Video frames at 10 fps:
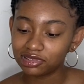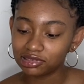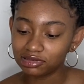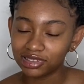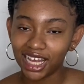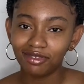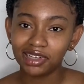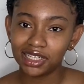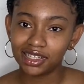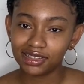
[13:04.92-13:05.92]
too, and I
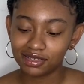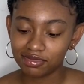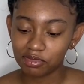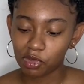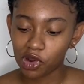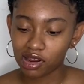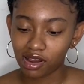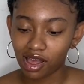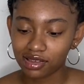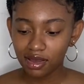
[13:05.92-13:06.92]
wanna get more
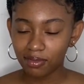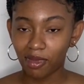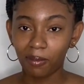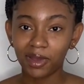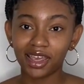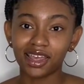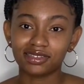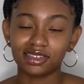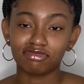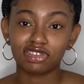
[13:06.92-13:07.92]
Crocs. I'm gonna get
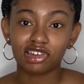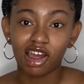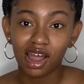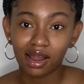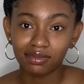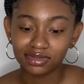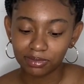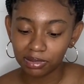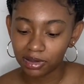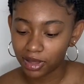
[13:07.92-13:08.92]
some charms to
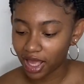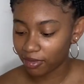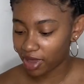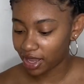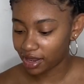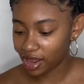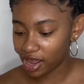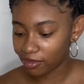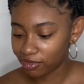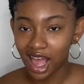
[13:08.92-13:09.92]
put like my
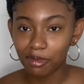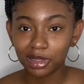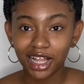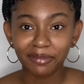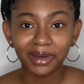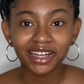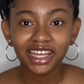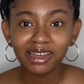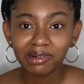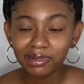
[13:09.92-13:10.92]
name. I'm glad my
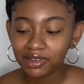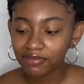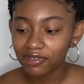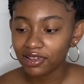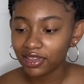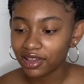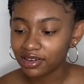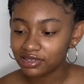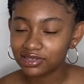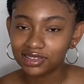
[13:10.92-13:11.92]
name only four
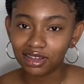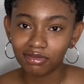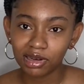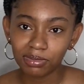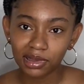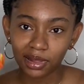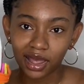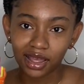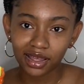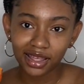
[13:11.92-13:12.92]
letters because I wanna put
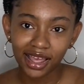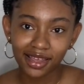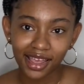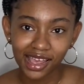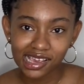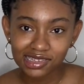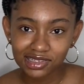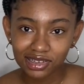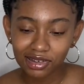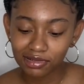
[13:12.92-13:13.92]
like
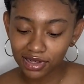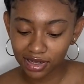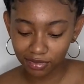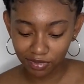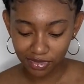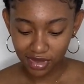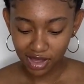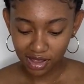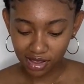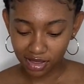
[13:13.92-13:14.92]
Asia on it
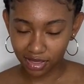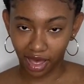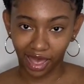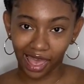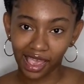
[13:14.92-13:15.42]
like